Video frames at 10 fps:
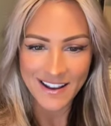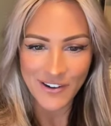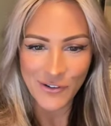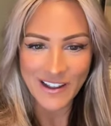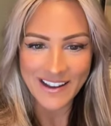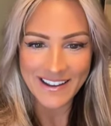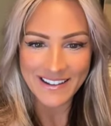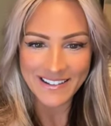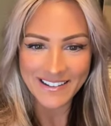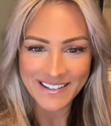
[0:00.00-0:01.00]
I don't like
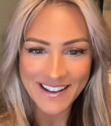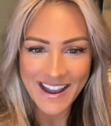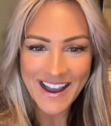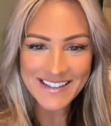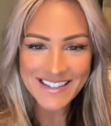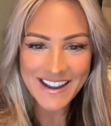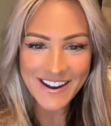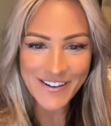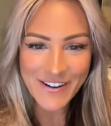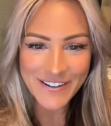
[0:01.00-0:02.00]
it. Hi,
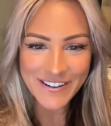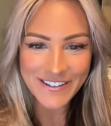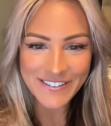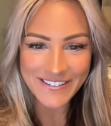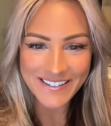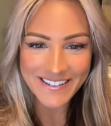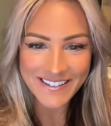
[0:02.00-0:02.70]
Diego, how are you?